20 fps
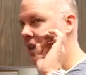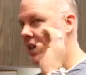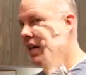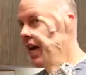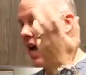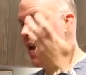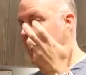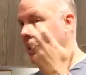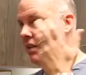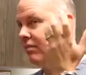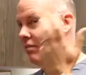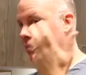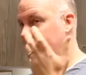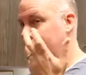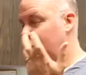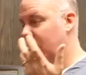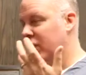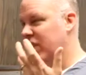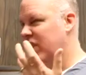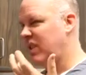And so when we
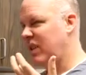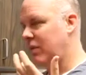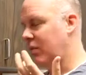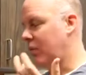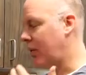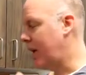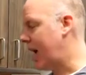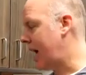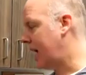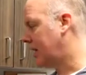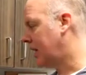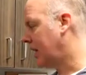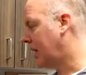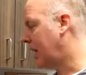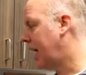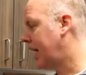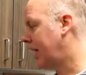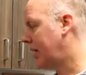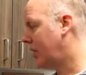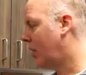first brought it in, we said, look,
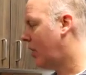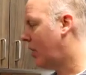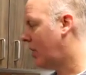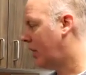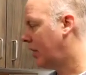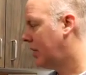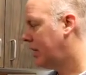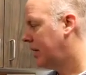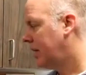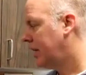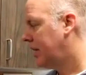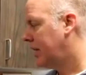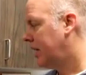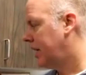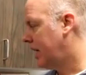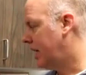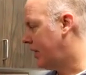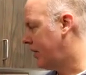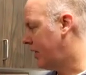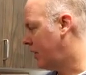this eye is
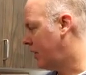filled with